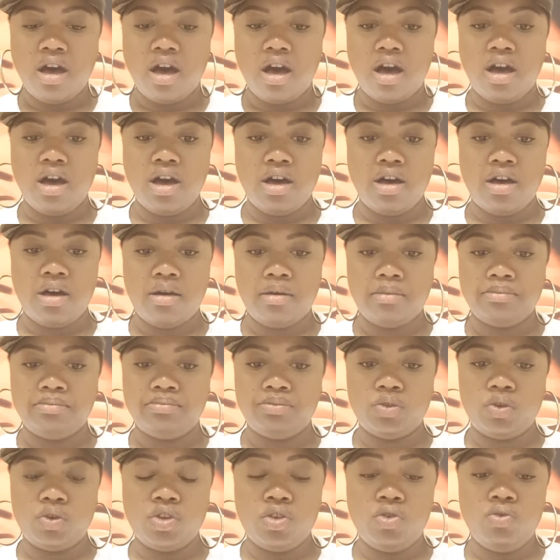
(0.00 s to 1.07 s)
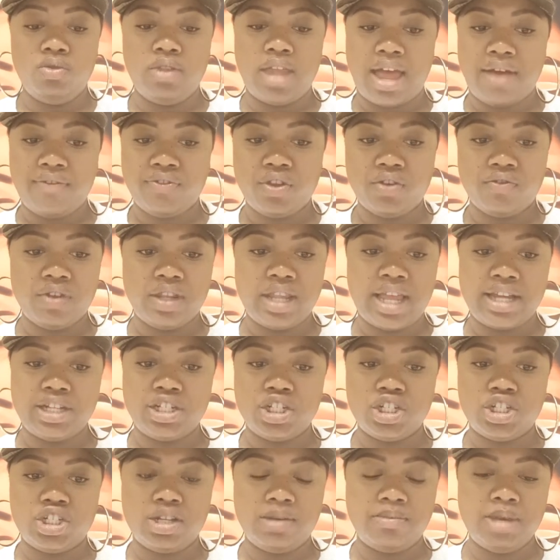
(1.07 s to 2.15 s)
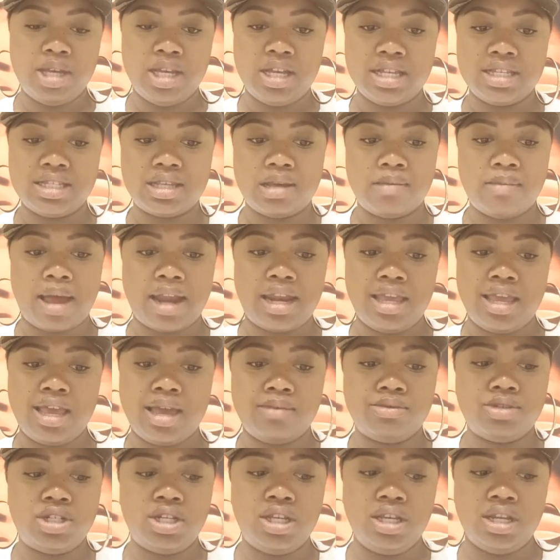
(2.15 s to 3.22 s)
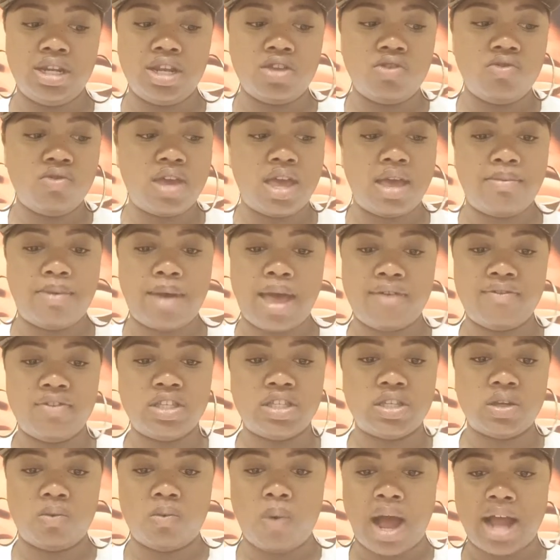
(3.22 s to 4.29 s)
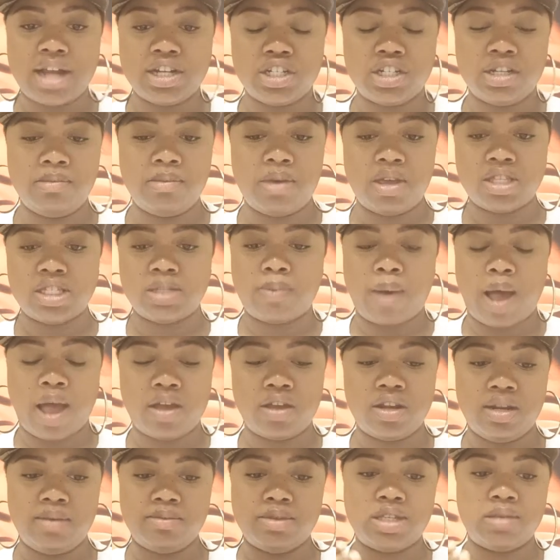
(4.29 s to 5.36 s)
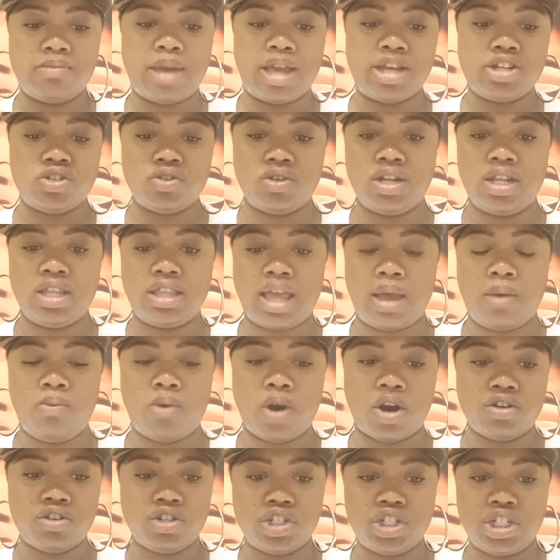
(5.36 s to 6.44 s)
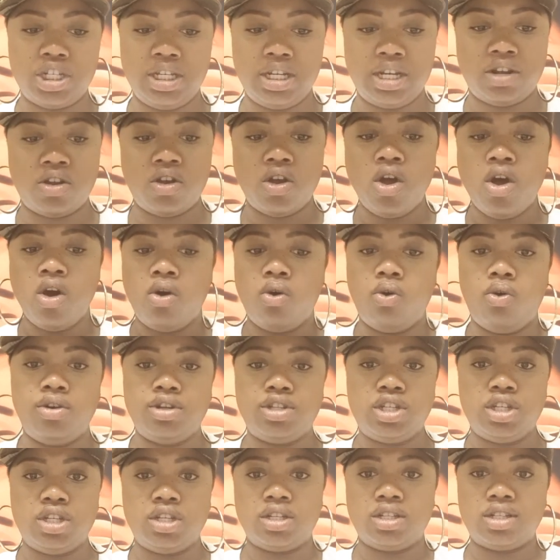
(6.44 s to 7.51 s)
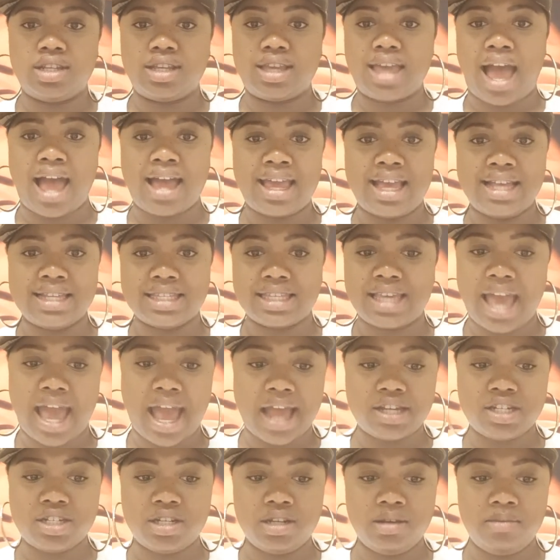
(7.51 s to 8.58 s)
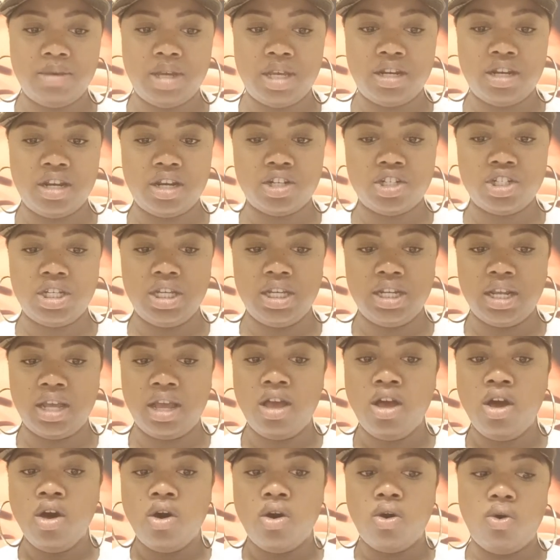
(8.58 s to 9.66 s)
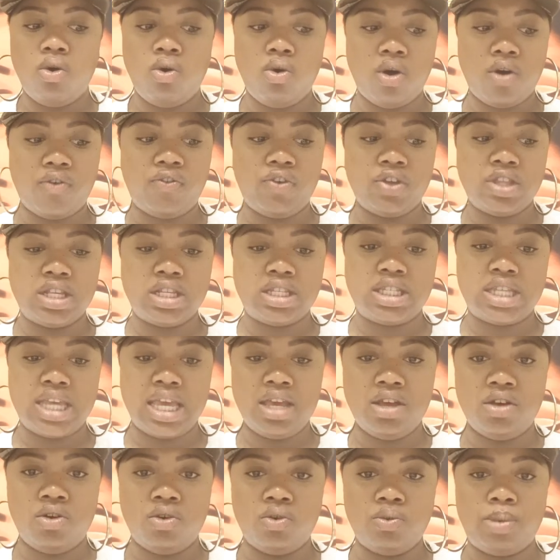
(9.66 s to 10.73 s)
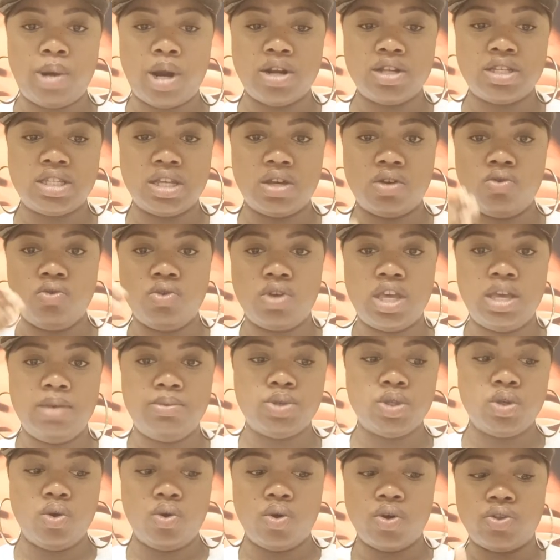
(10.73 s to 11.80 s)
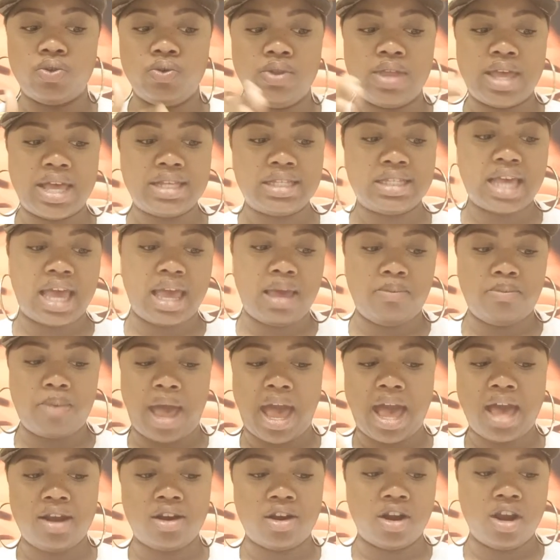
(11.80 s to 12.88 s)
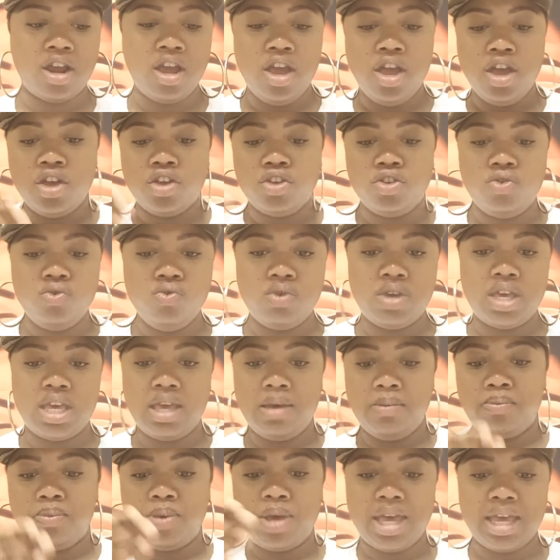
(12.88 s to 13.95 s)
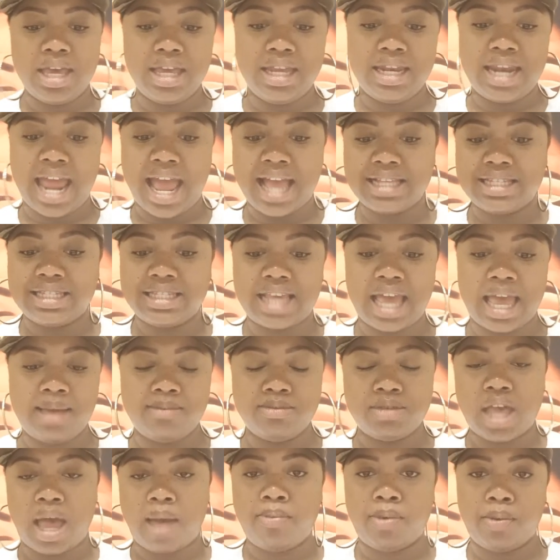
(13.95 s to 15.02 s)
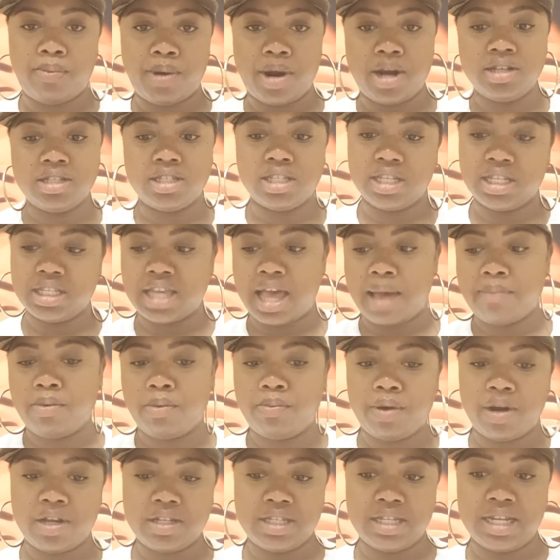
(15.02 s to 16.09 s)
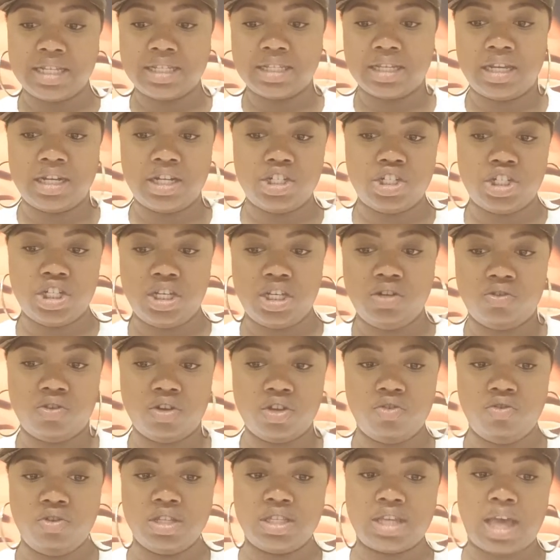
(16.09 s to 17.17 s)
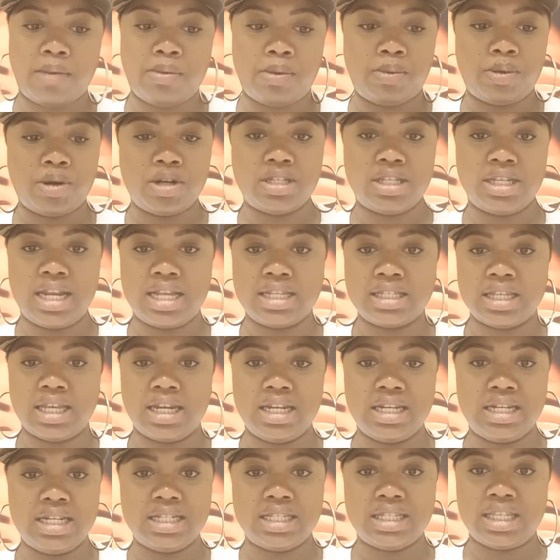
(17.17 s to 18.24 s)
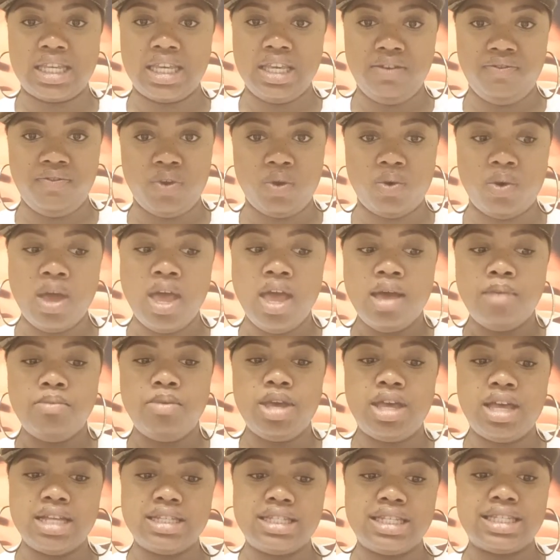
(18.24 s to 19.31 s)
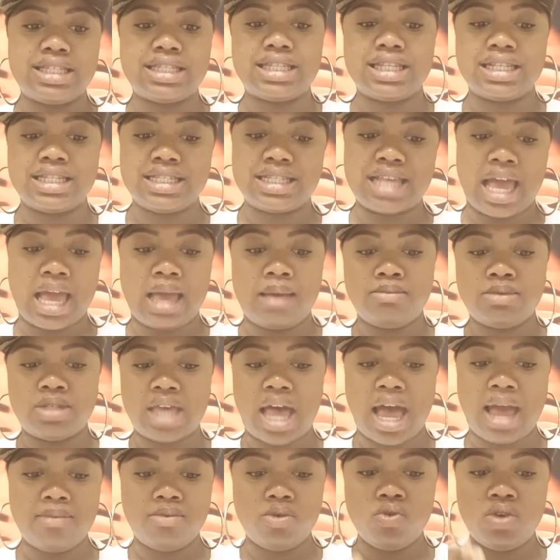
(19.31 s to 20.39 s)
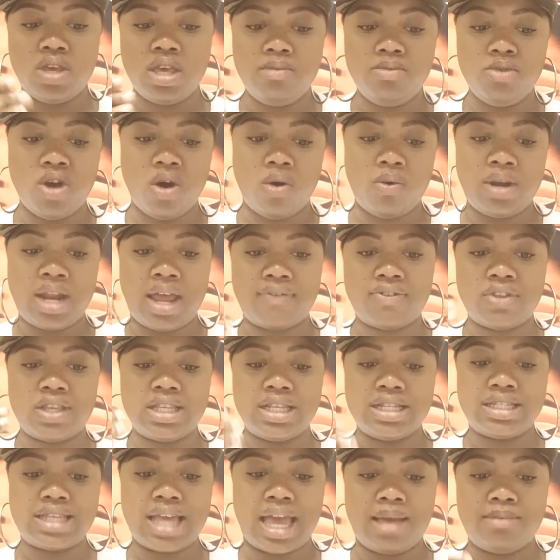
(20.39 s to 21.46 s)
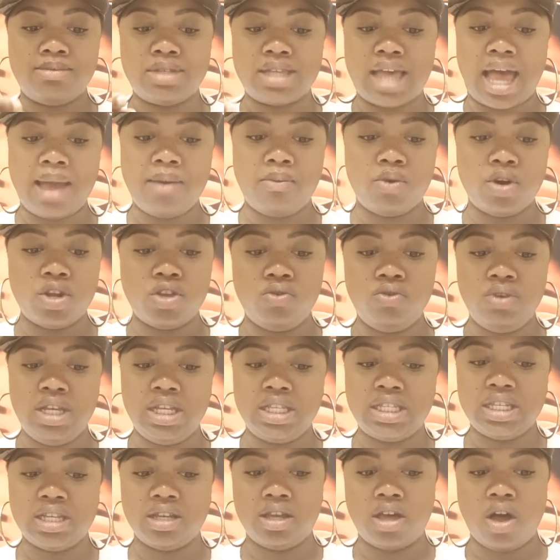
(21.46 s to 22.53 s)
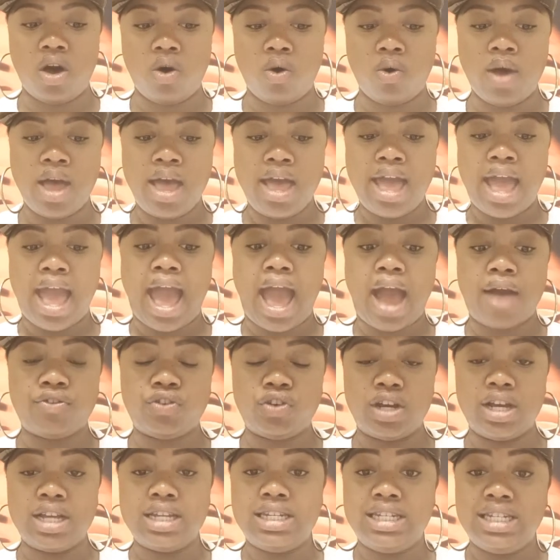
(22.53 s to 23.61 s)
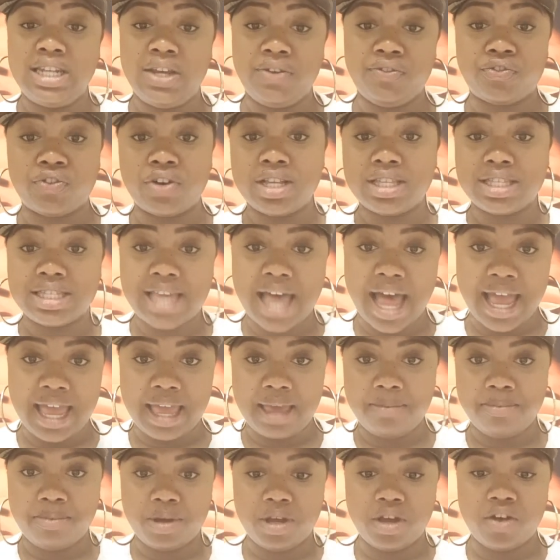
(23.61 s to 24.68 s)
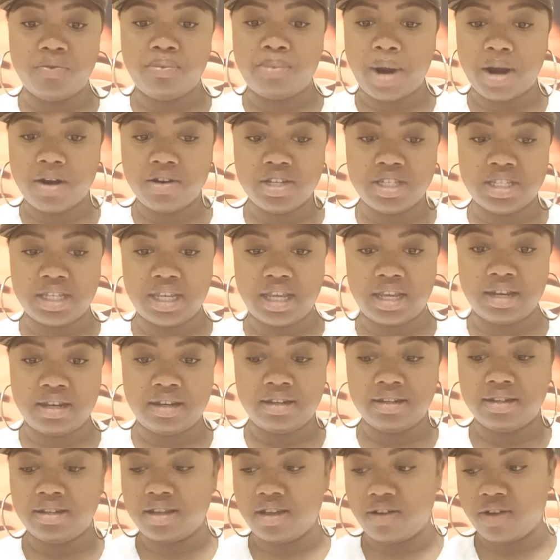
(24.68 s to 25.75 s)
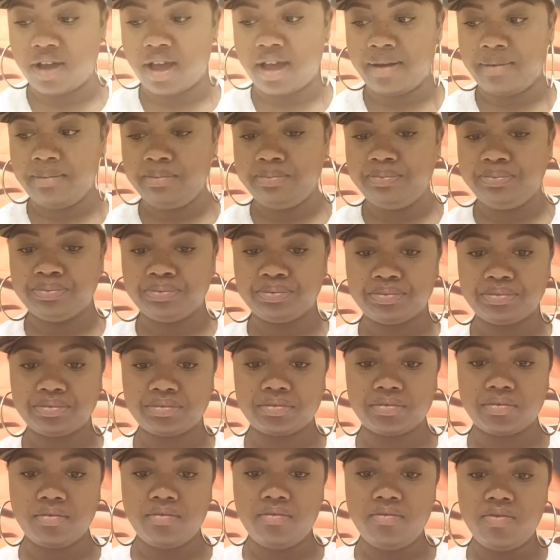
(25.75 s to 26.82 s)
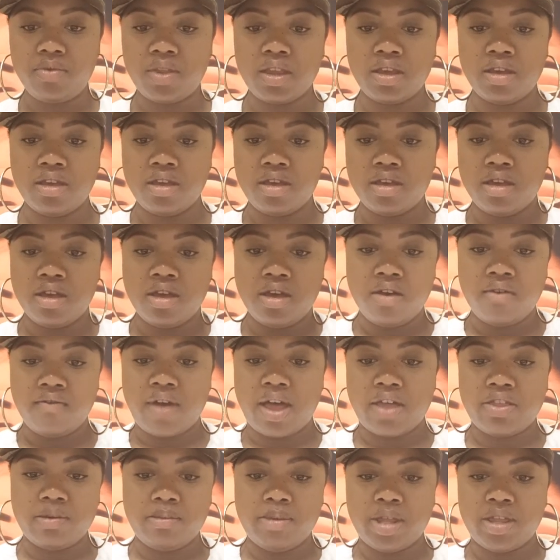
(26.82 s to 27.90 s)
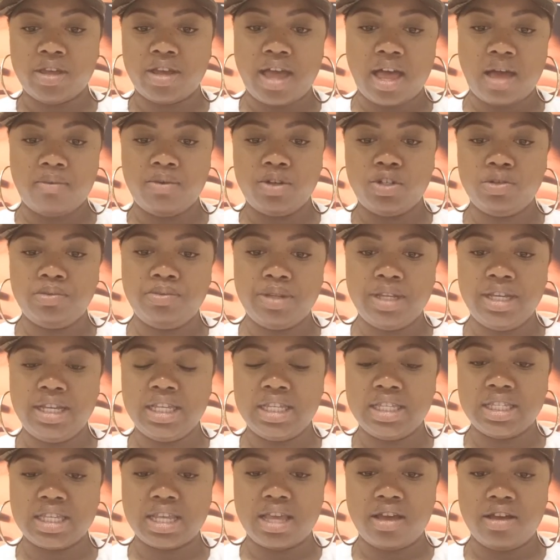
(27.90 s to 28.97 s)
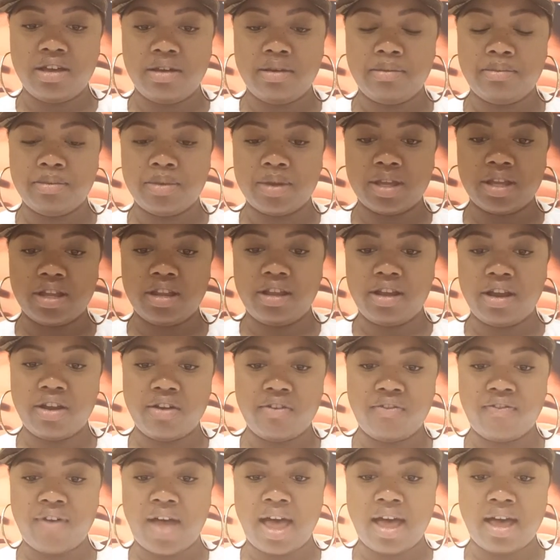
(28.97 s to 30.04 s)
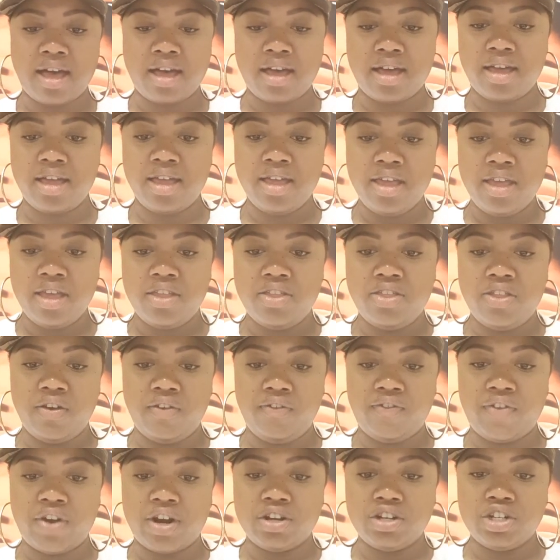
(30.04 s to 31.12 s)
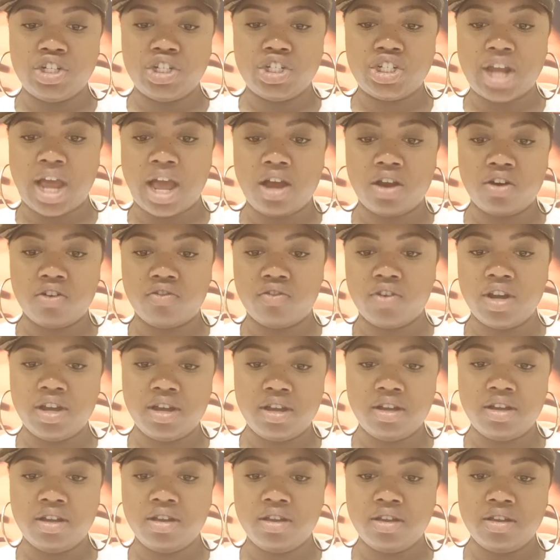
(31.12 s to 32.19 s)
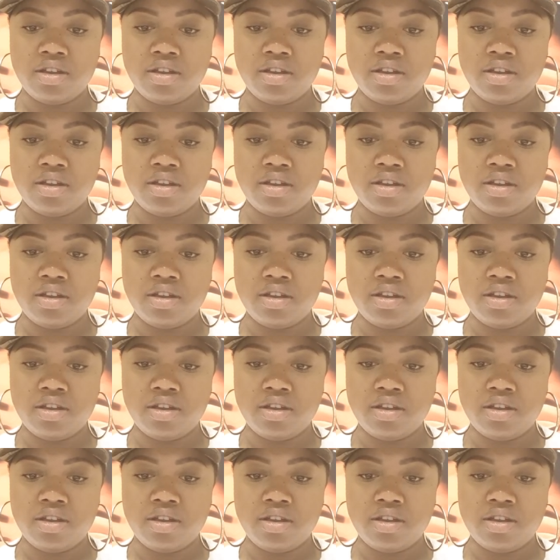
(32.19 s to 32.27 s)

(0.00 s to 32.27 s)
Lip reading: you left the relationship because somebody kept cheating and you kept having to watch them and spy on them to make sure that they weren't cheating, or to, I guess, catch them in their cheating. Or for the single person who keeps going through that same pattern, you keep picking that same type of person, the type of person that's going to cheat on you, the type of person that's going to deceive you, because it's the same type. You keep going after the same type where you need to go after a different type of person. Okay? Father, Mother God, would you please clarify the first chakra,